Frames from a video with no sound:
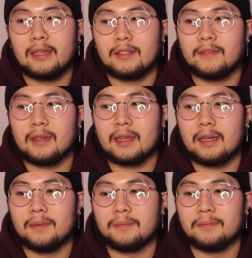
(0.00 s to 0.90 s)
I just feel like
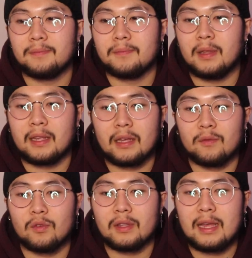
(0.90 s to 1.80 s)
I'm letting
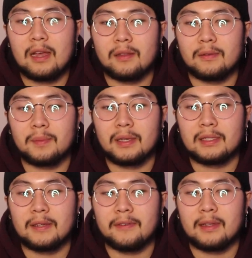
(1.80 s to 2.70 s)
everyone down,
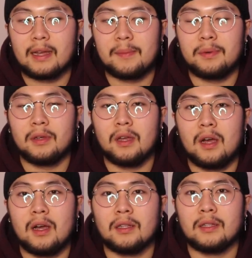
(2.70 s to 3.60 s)
because I feel like I put
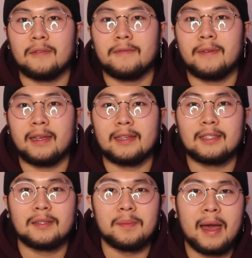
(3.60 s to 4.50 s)
on the
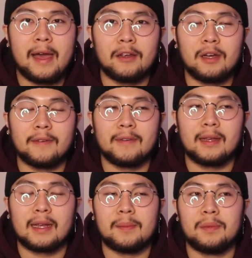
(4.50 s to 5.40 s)
fake smile. I
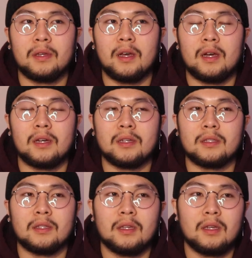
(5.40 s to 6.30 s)
feel like I put
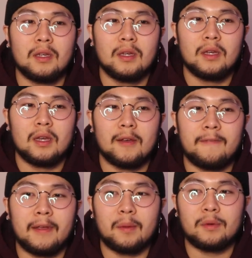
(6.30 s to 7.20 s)
on a
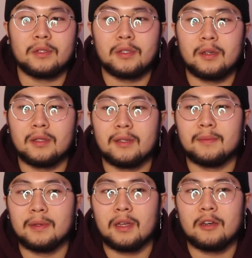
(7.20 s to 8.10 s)
fake persona
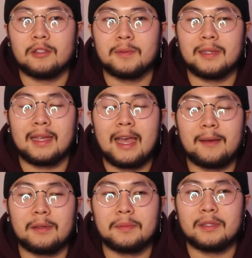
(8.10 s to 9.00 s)
of me always being
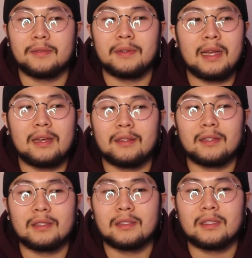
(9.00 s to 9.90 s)
happy, but in
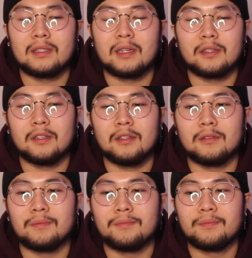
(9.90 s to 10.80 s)
reality, it's just like,
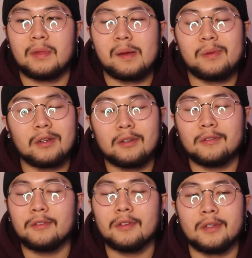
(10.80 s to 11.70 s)
no, I've been
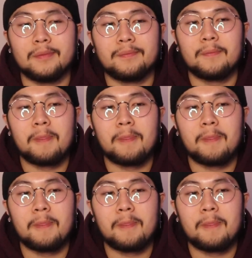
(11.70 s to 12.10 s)
going through it.